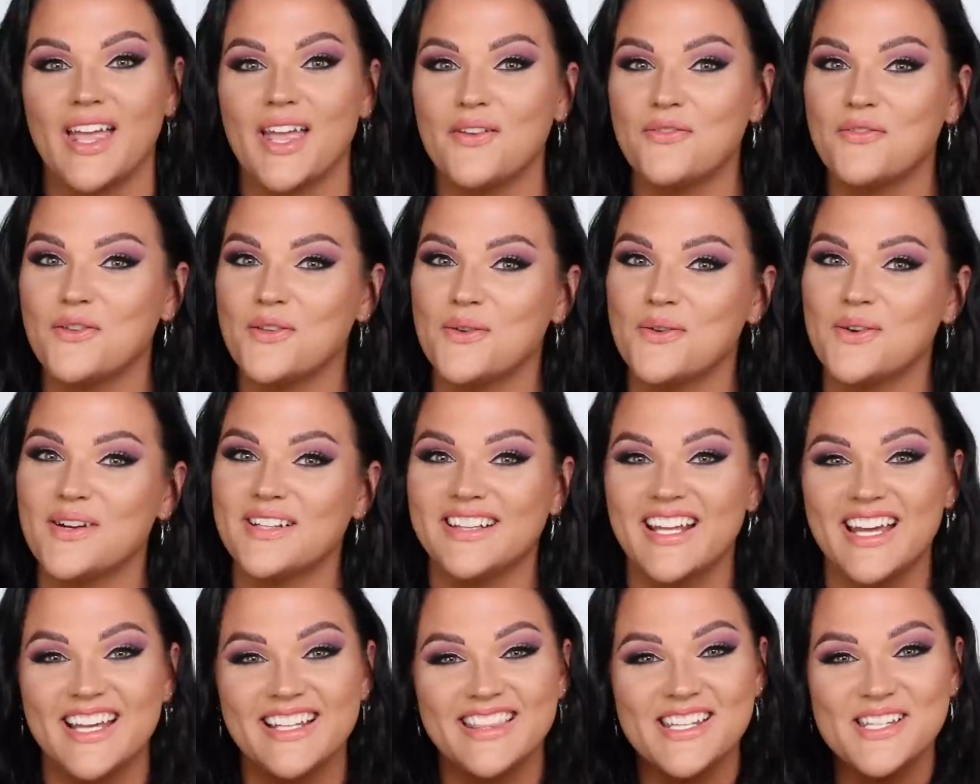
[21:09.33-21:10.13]
If you
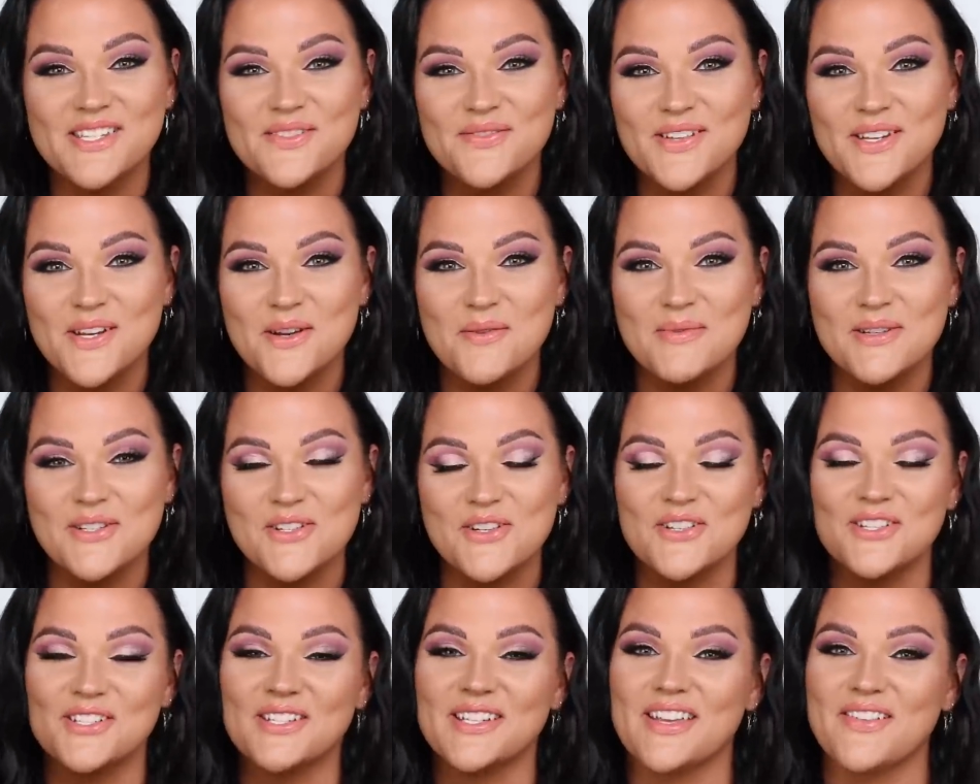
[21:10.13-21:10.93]
like this video, be
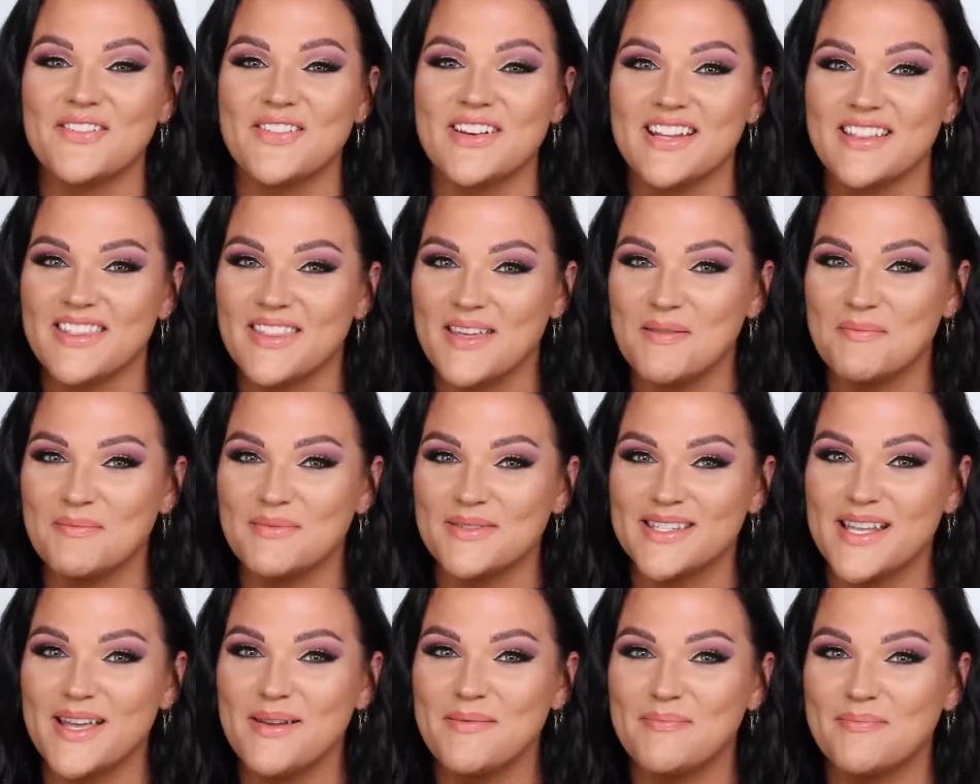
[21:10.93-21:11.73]
sure to give it a
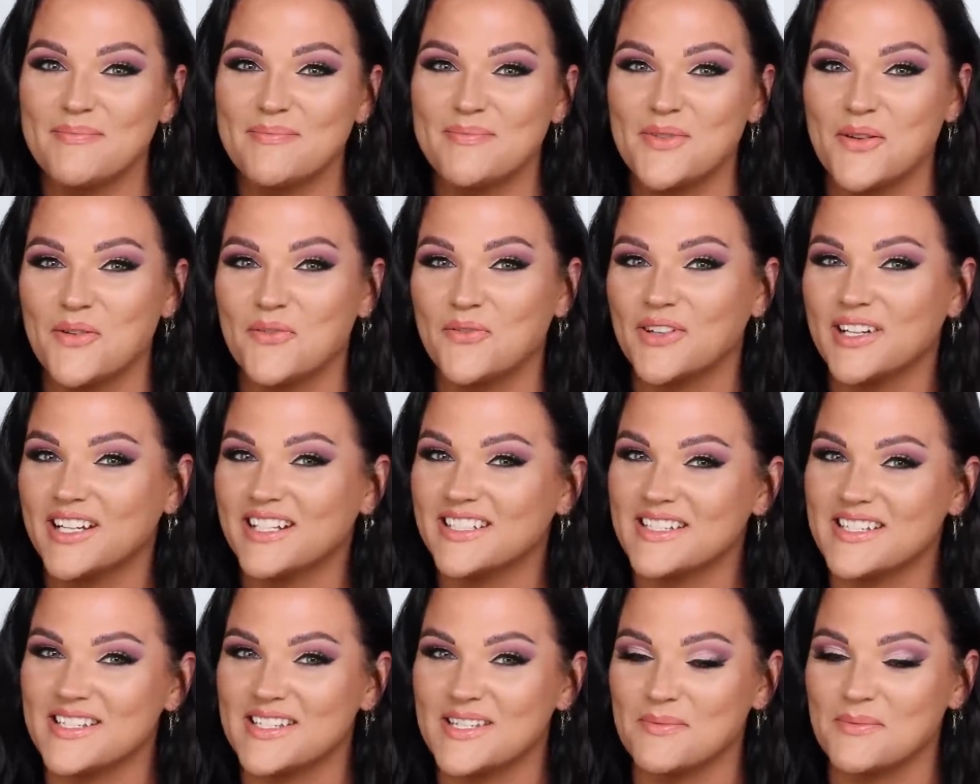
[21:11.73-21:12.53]
thumbs up. Don't forget
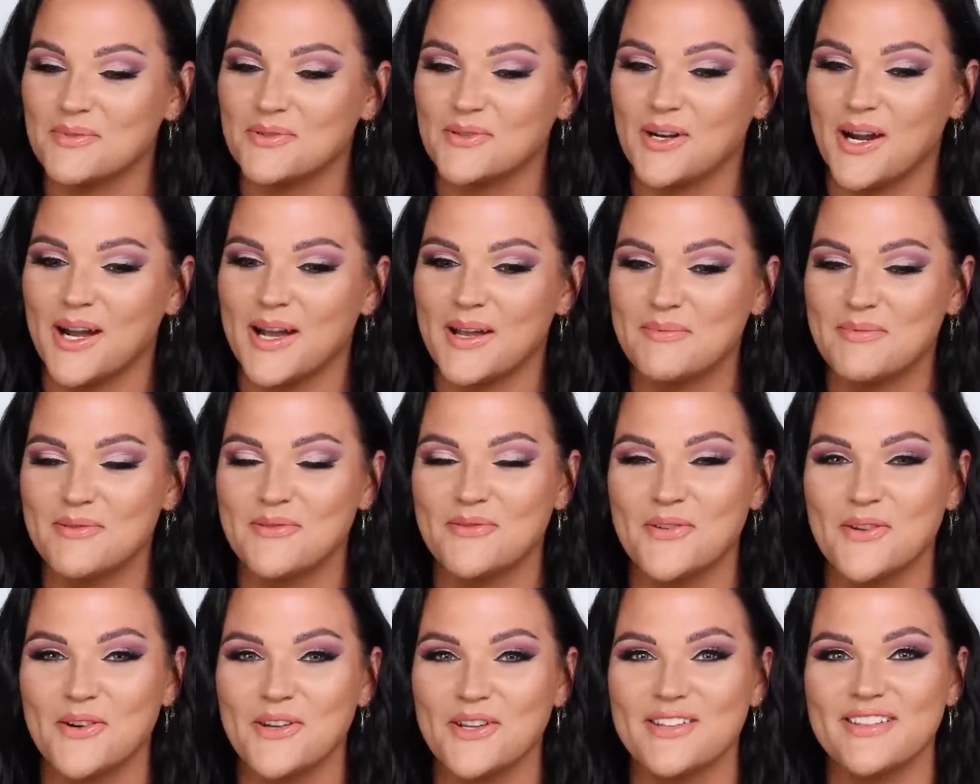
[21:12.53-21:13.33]
to subscribe
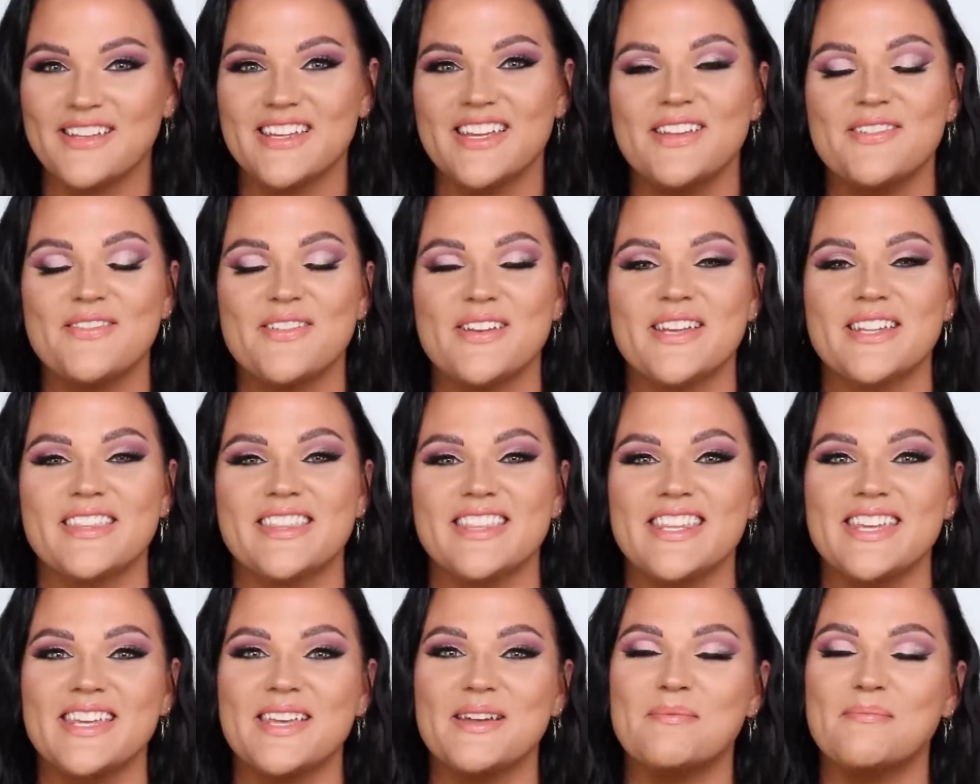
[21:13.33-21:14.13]
before you leave.
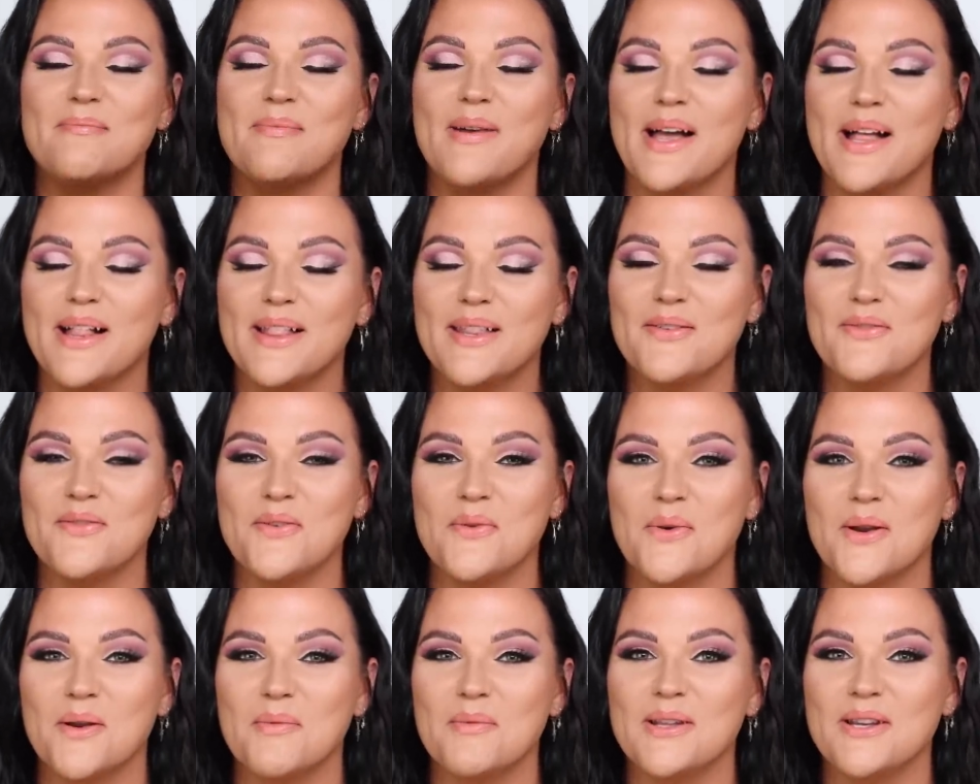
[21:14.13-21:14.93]
Hit the bell if
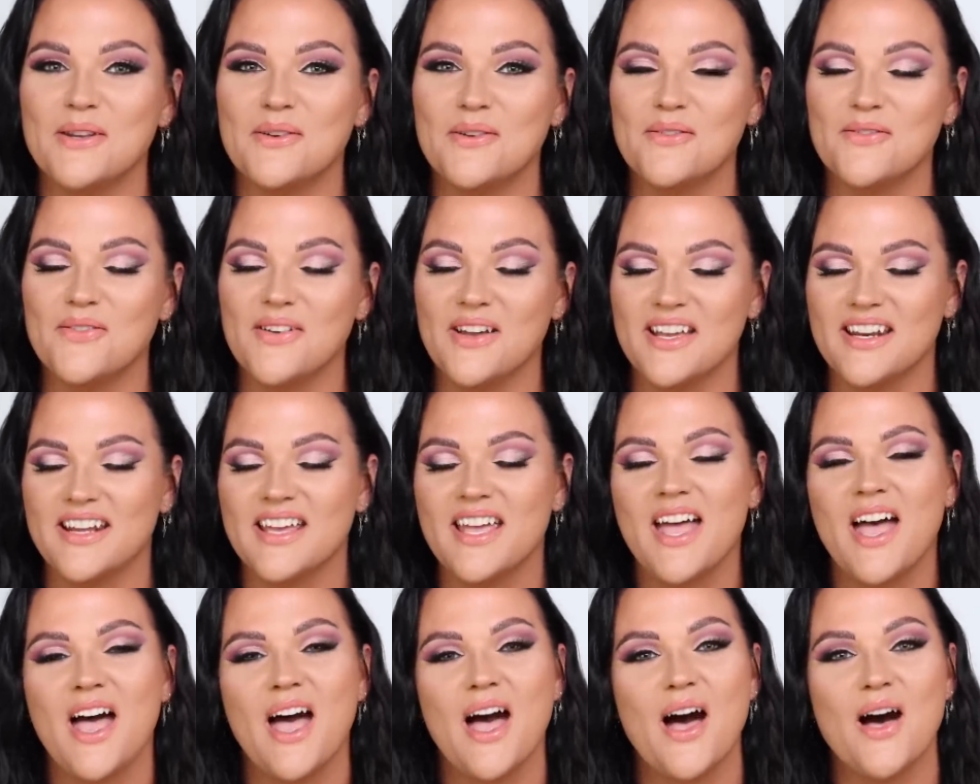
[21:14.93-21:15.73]
you want to be notified
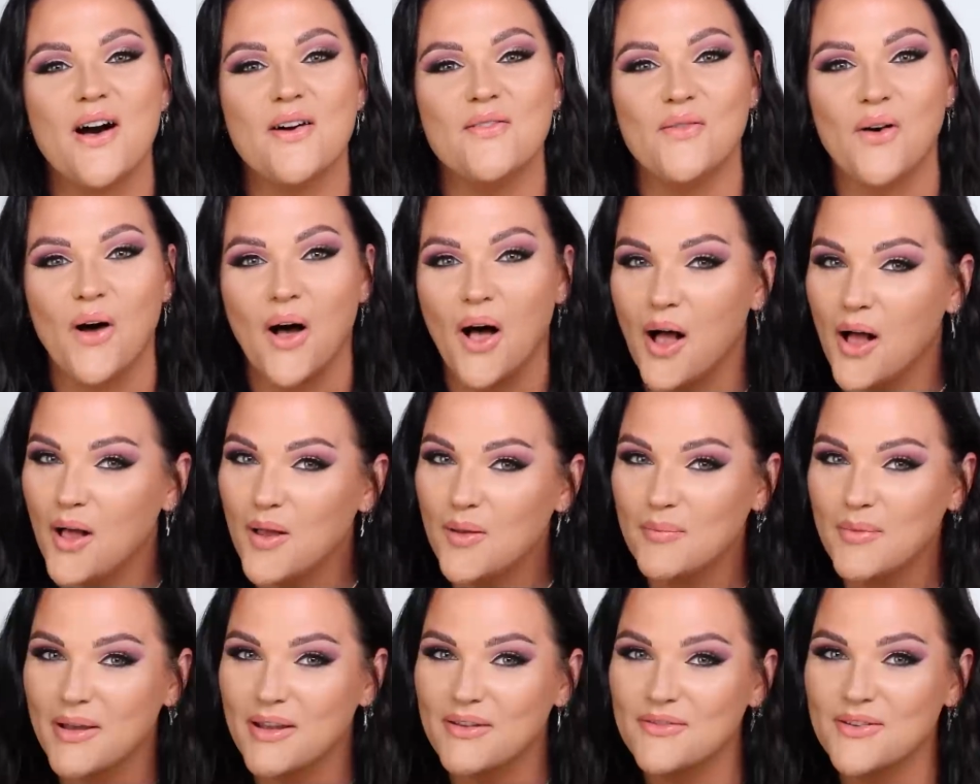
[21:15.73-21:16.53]
of
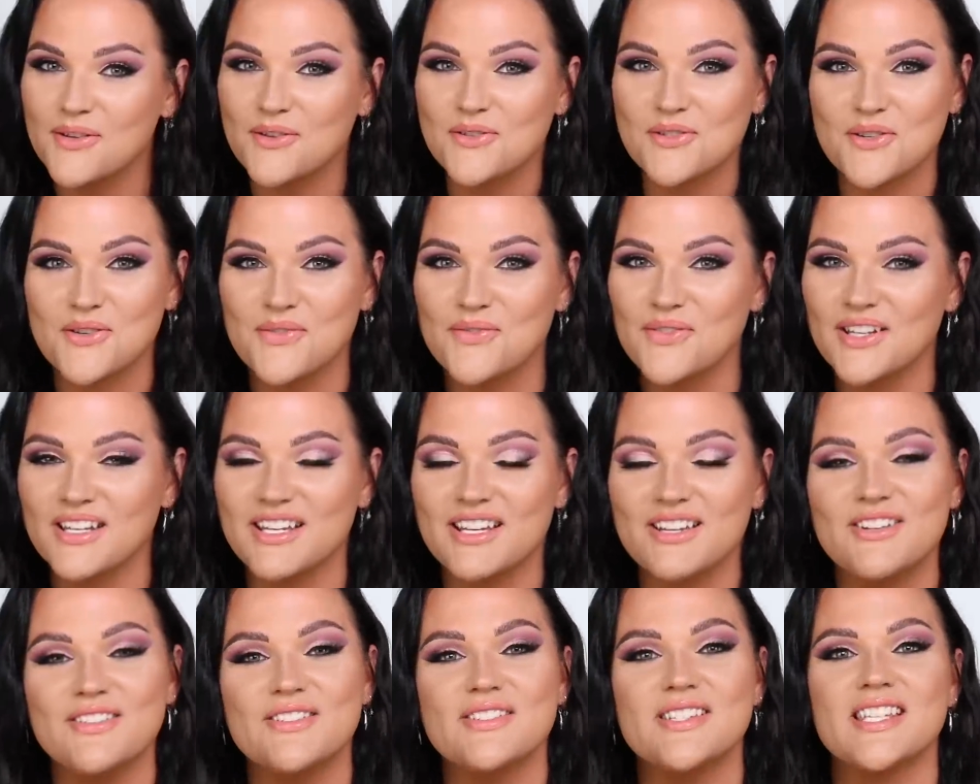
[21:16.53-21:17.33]
all my future
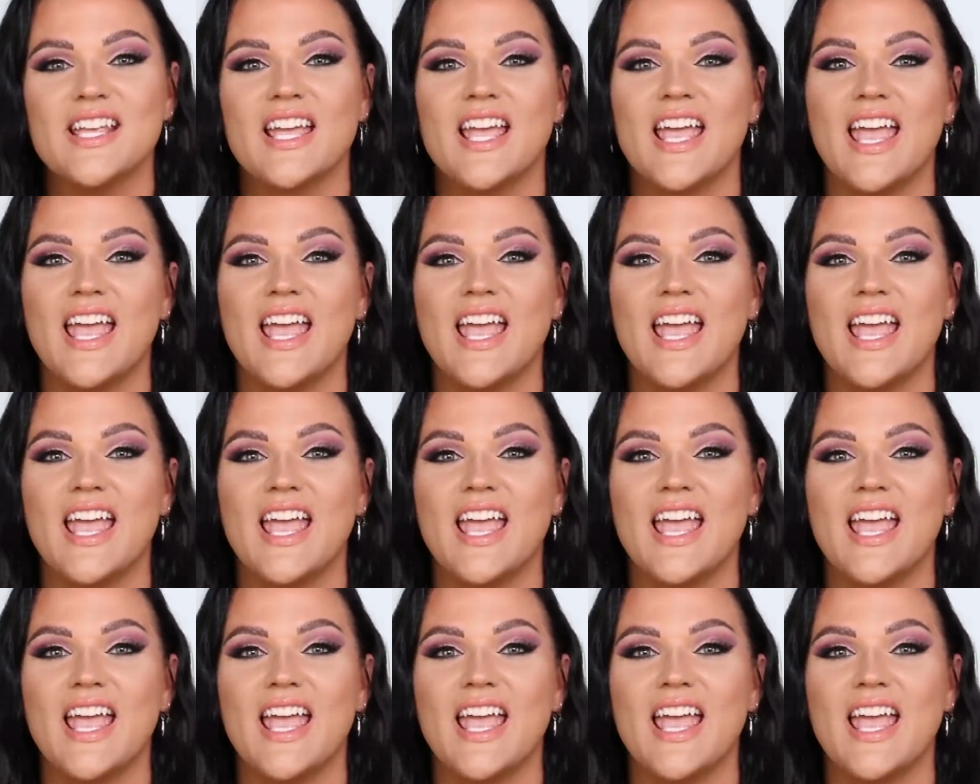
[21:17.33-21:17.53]
videos.